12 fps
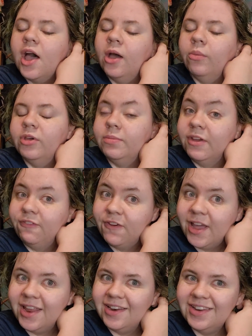with my
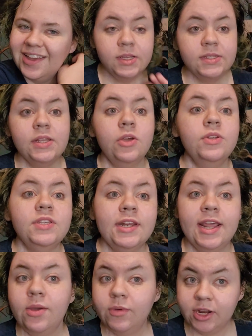friend. So
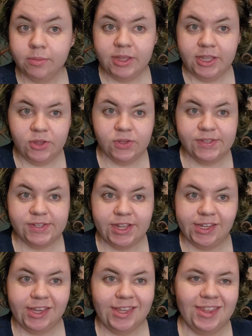today we're going to be
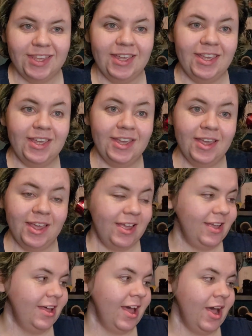using the
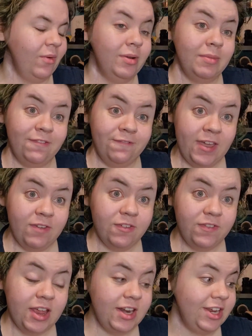one of my favorite
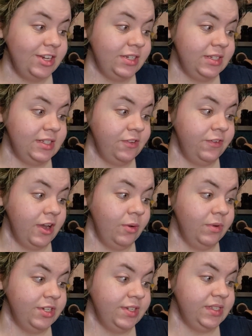foundations so far,
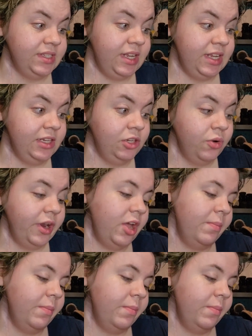which is the L'Oreal